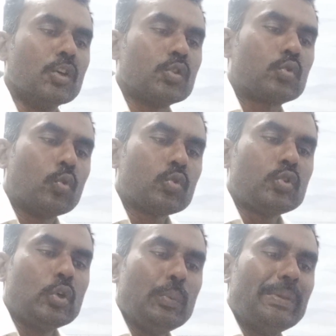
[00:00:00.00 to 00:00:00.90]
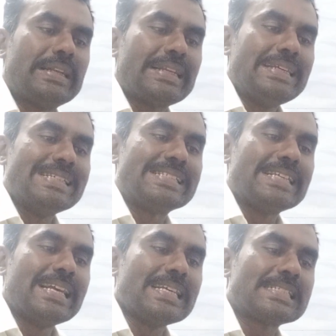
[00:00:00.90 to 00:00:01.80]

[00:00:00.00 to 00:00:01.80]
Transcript: Sociometry is a